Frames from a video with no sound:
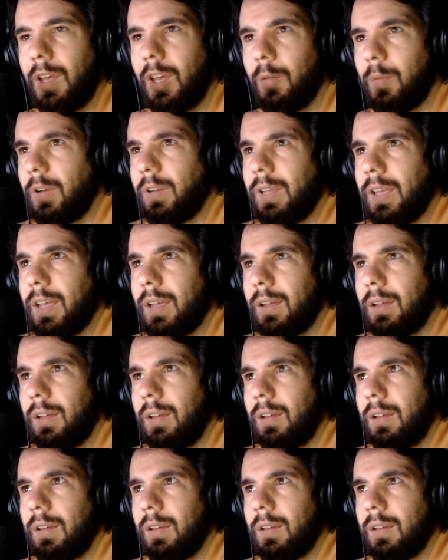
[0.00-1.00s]
But yeah,
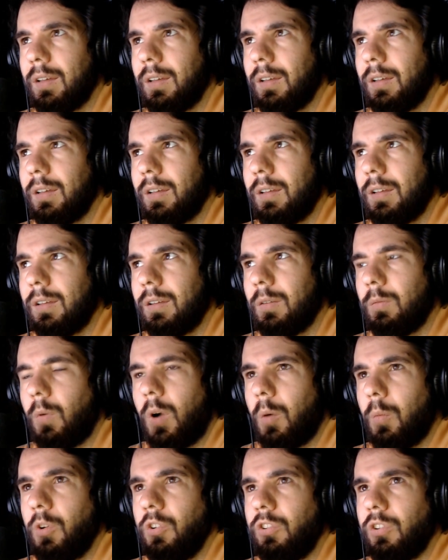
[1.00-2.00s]

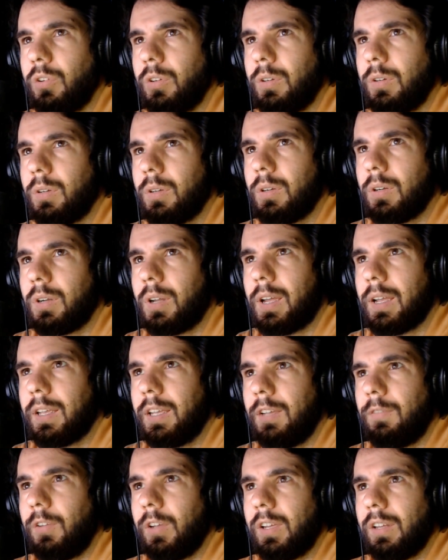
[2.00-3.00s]
why would you? Like,
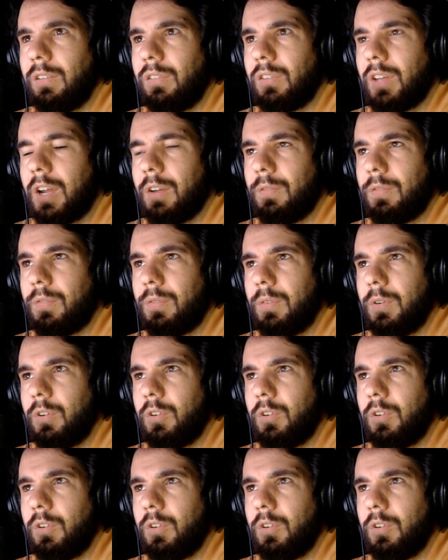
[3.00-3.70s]
if you could save